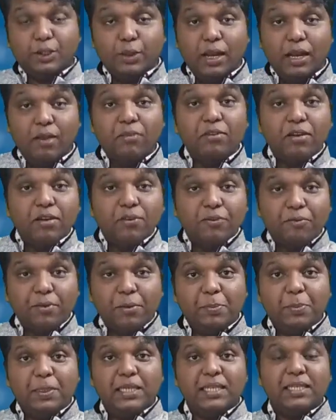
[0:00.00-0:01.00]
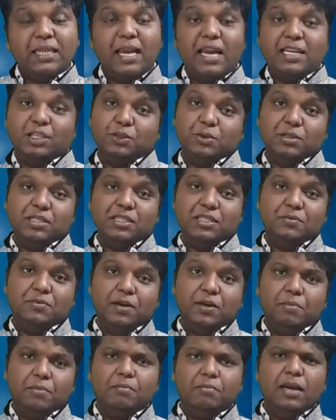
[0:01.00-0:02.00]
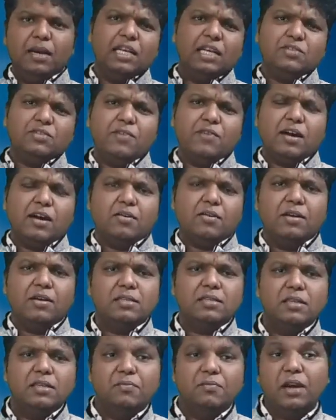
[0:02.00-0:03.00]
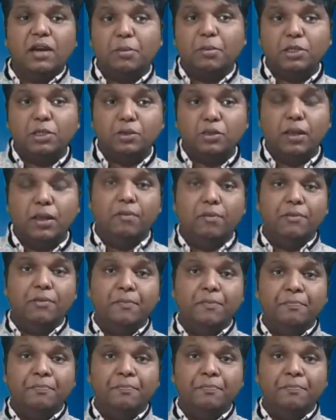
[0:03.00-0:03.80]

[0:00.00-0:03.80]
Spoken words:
12, 15 and 21. Let us factorize them. What about 12?